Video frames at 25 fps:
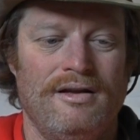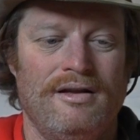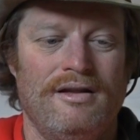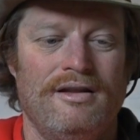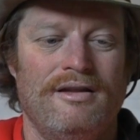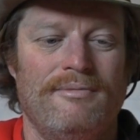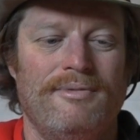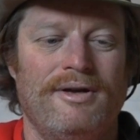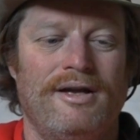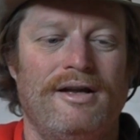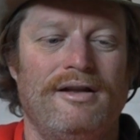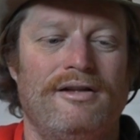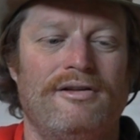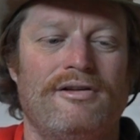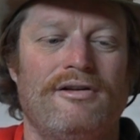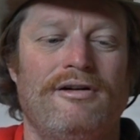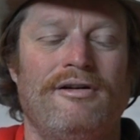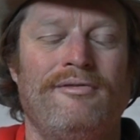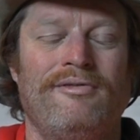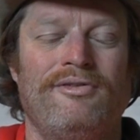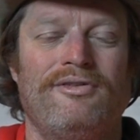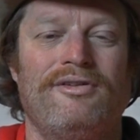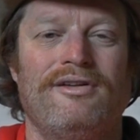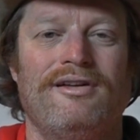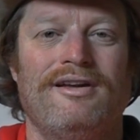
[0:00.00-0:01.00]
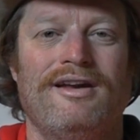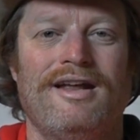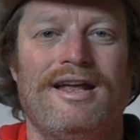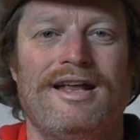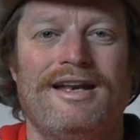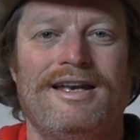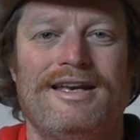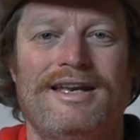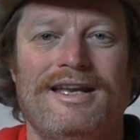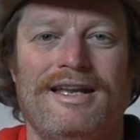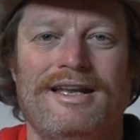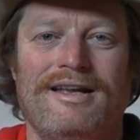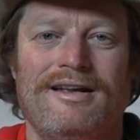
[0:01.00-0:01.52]
The Mickey Thompson
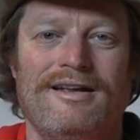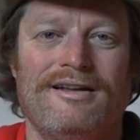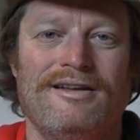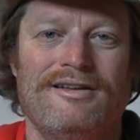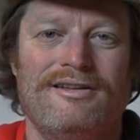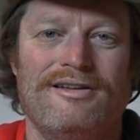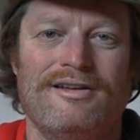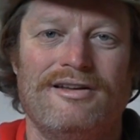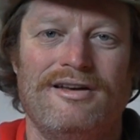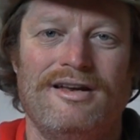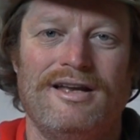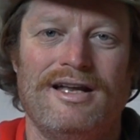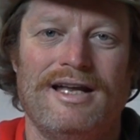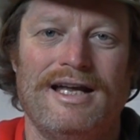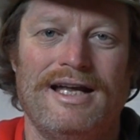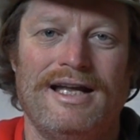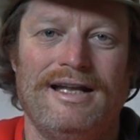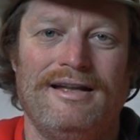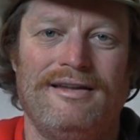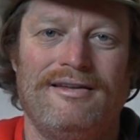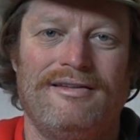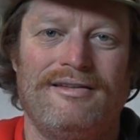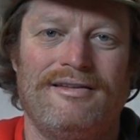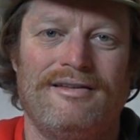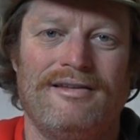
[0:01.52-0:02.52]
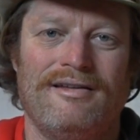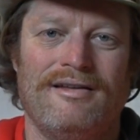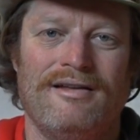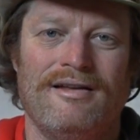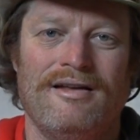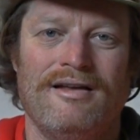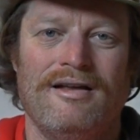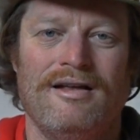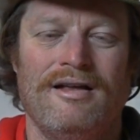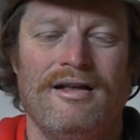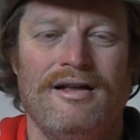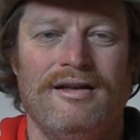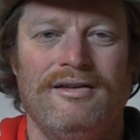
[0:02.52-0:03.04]
Deegan 38s,
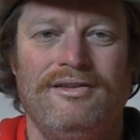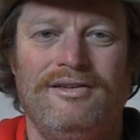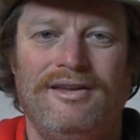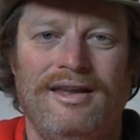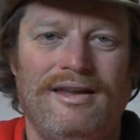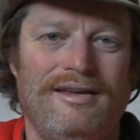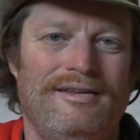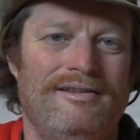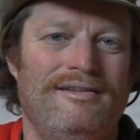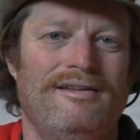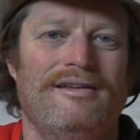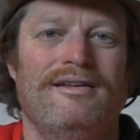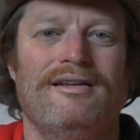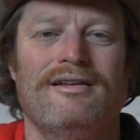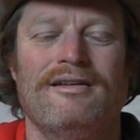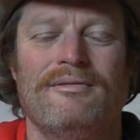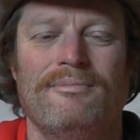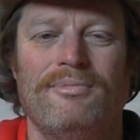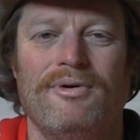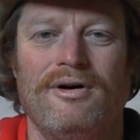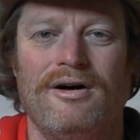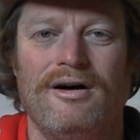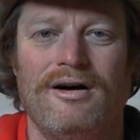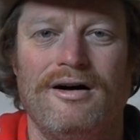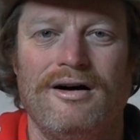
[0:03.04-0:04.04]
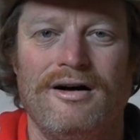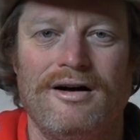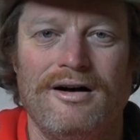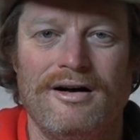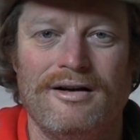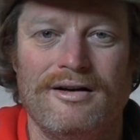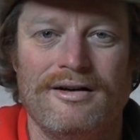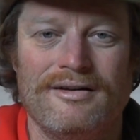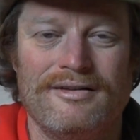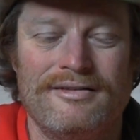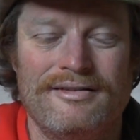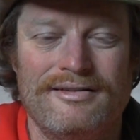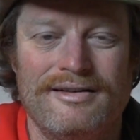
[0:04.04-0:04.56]
tested in the
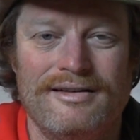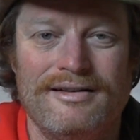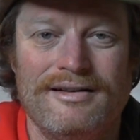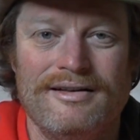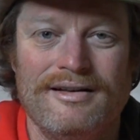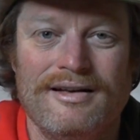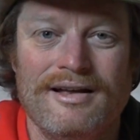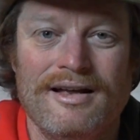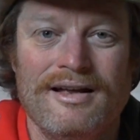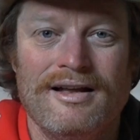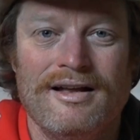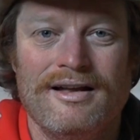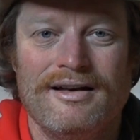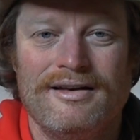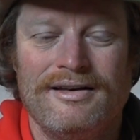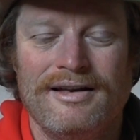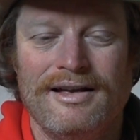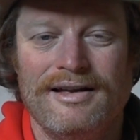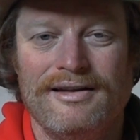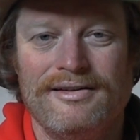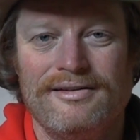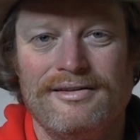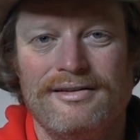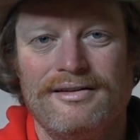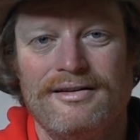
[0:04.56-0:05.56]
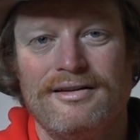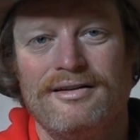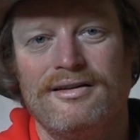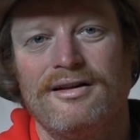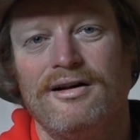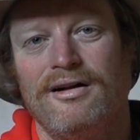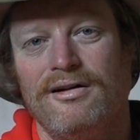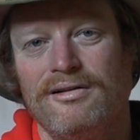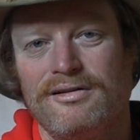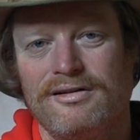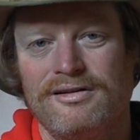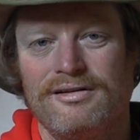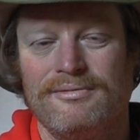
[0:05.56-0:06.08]
Baja desert, the
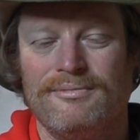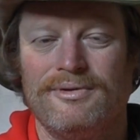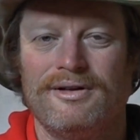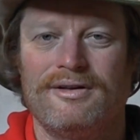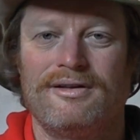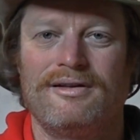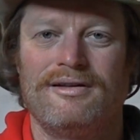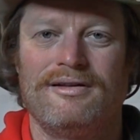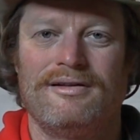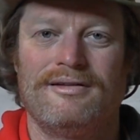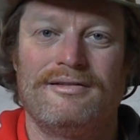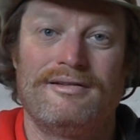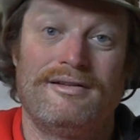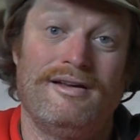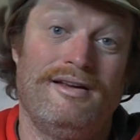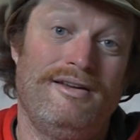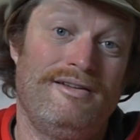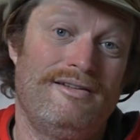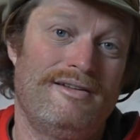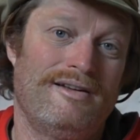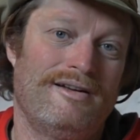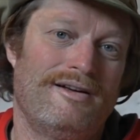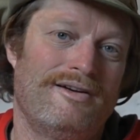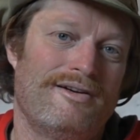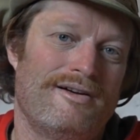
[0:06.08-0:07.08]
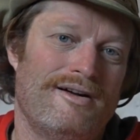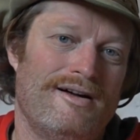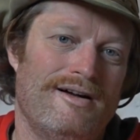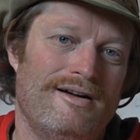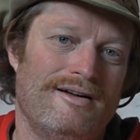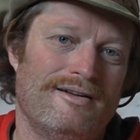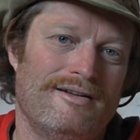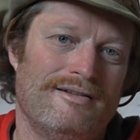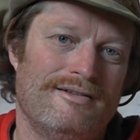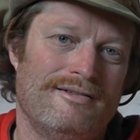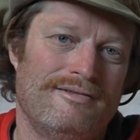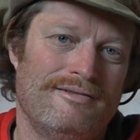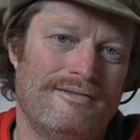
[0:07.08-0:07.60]
ultimate testing
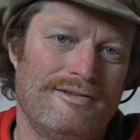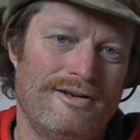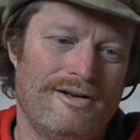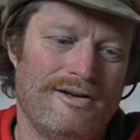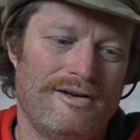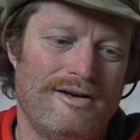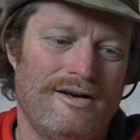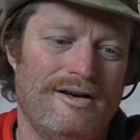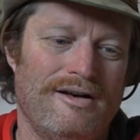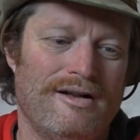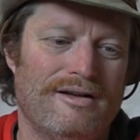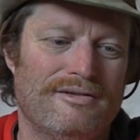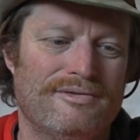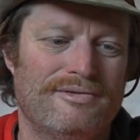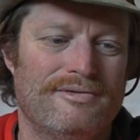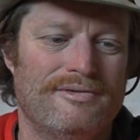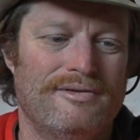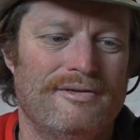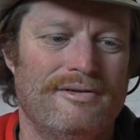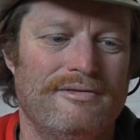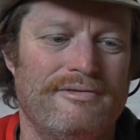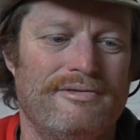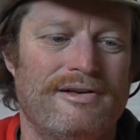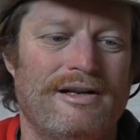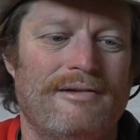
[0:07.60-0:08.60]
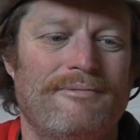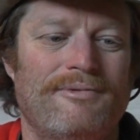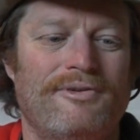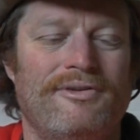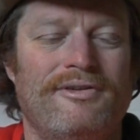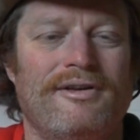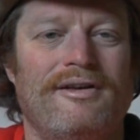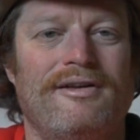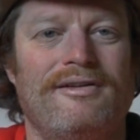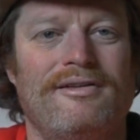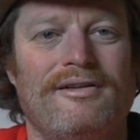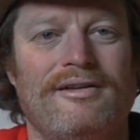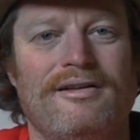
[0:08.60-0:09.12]
ground. Good enough for number
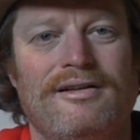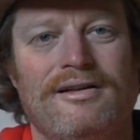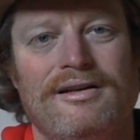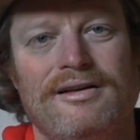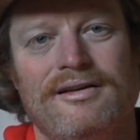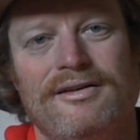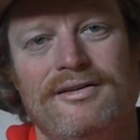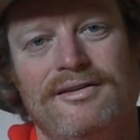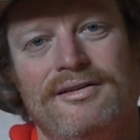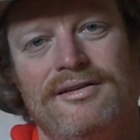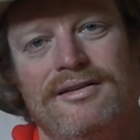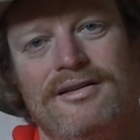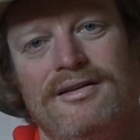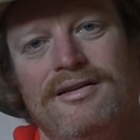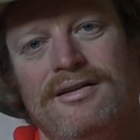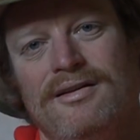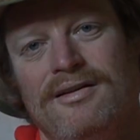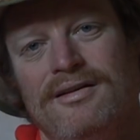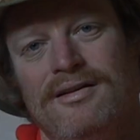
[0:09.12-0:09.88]
6 on the list.